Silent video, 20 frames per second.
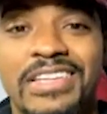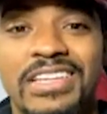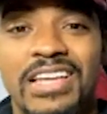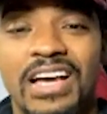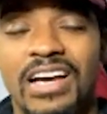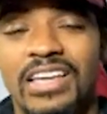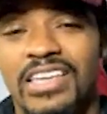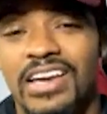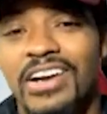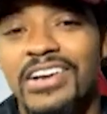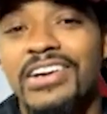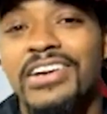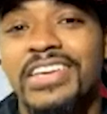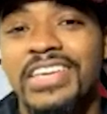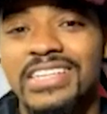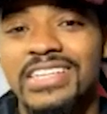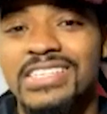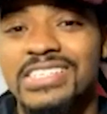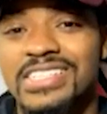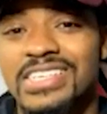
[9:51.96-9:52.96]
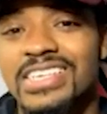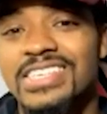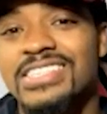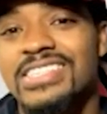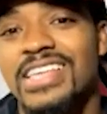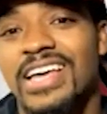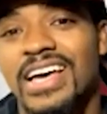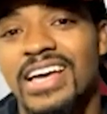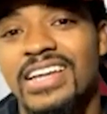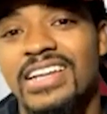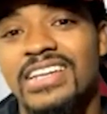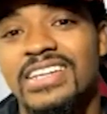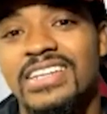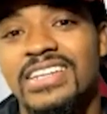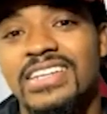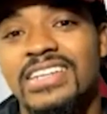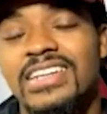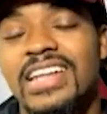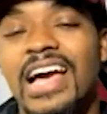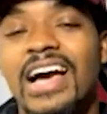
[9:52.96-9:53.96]
a younger kid sees that,
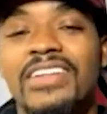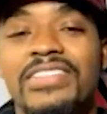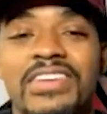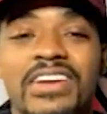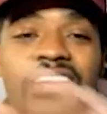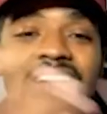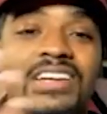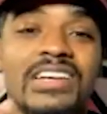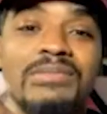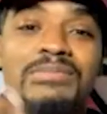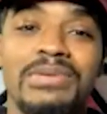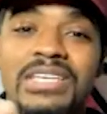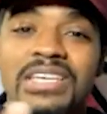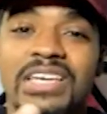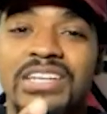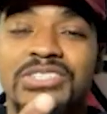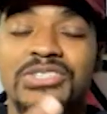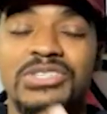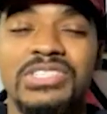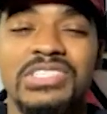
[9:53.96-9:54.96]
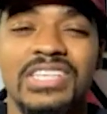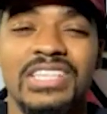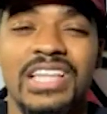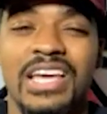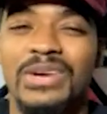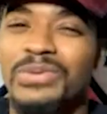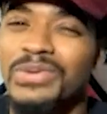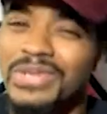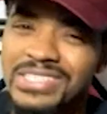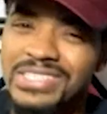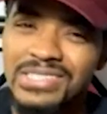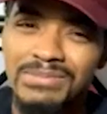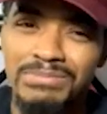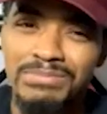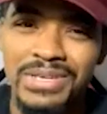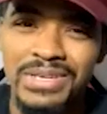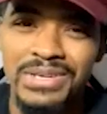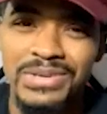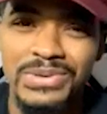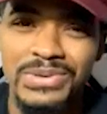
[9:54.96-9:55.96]
now they're going to be interested, like, what is
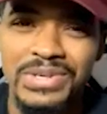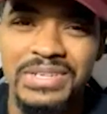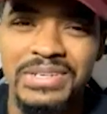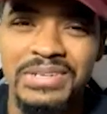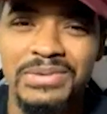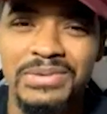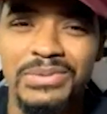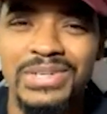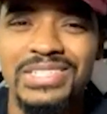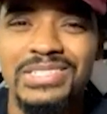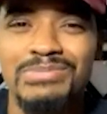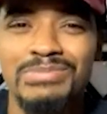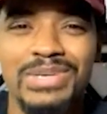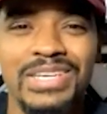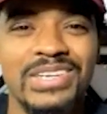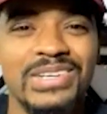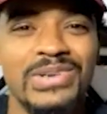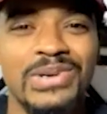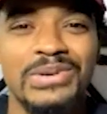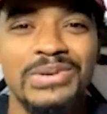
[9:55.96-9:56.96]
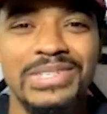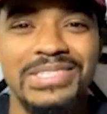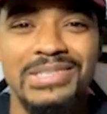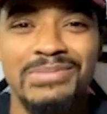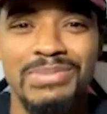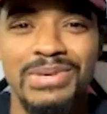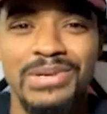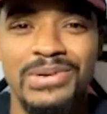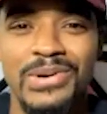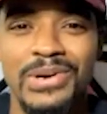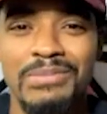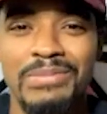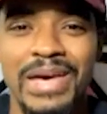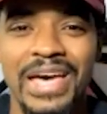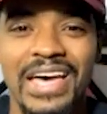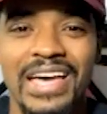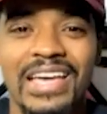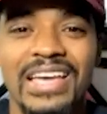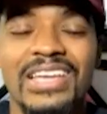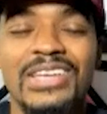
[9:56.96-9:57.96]
Bitcoin? What is the Bitcoin
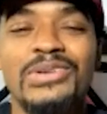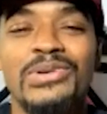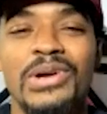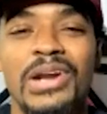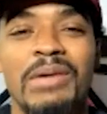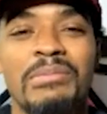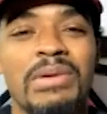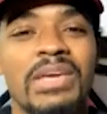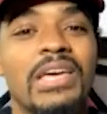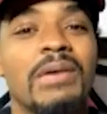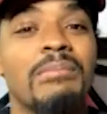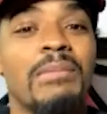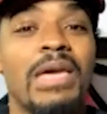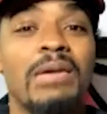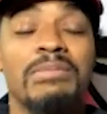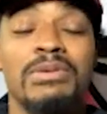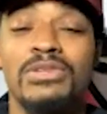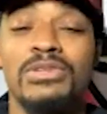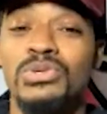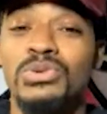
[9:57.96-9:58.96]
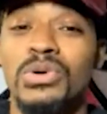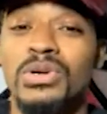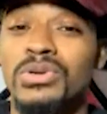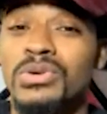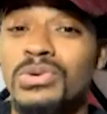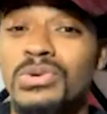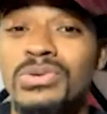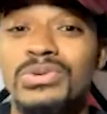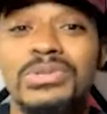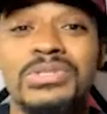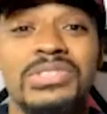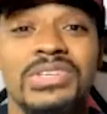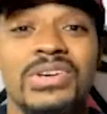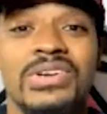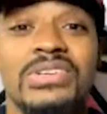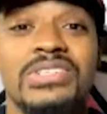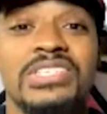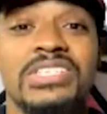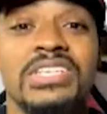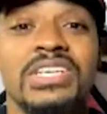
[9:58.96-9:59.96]
bag? You know what I mean? And maybe do a Google
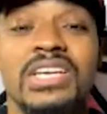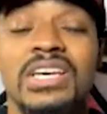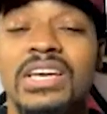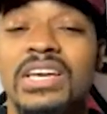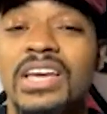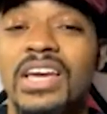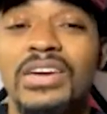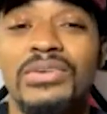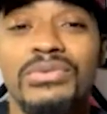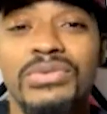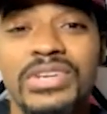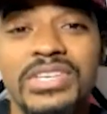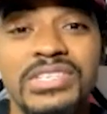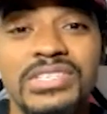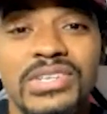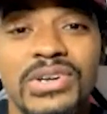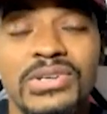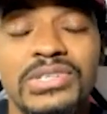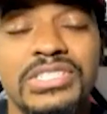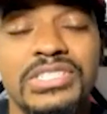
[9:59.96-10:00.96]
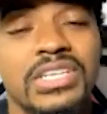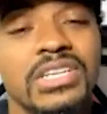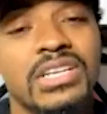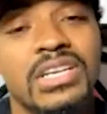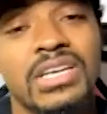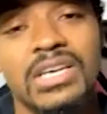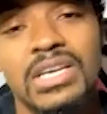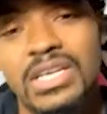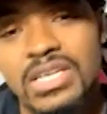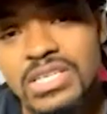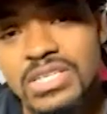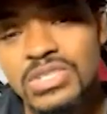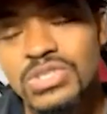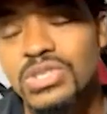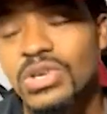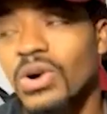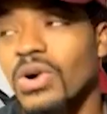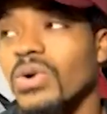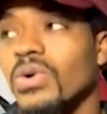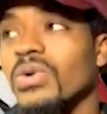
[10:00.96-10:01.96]
search and research it.
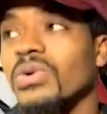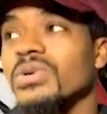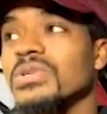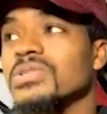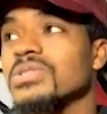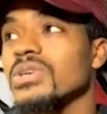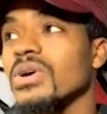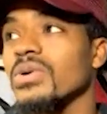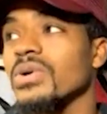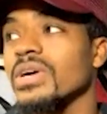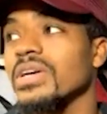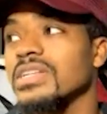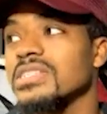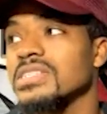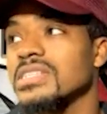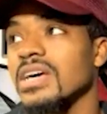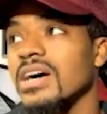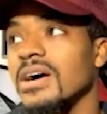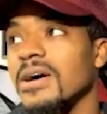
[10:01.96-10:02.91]
So it's